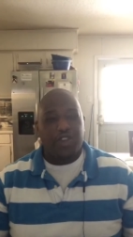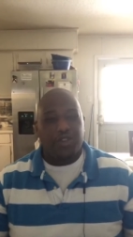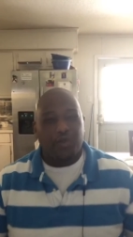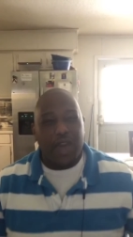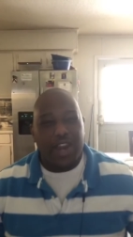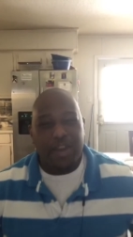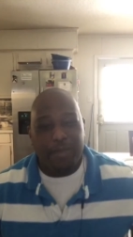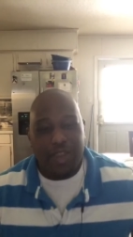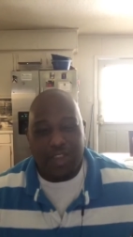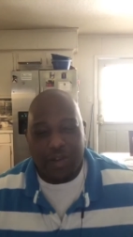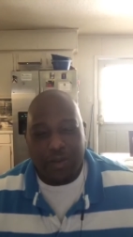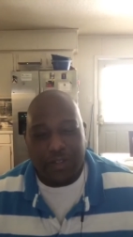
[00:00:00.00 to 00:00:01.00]
you ready to be
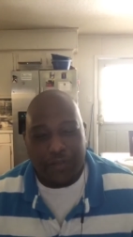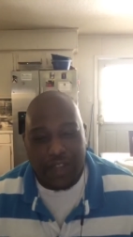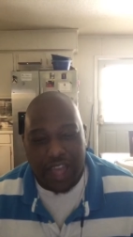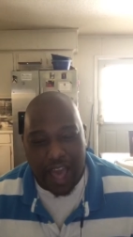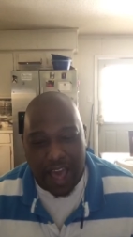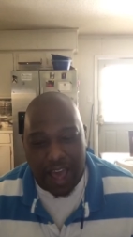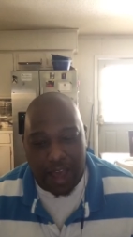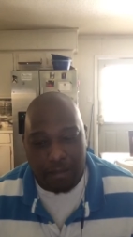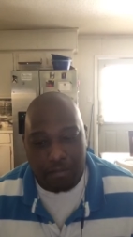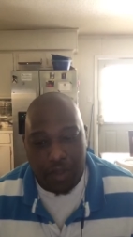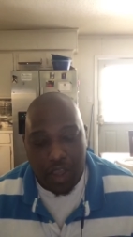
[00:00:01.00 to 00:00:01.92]
used for God?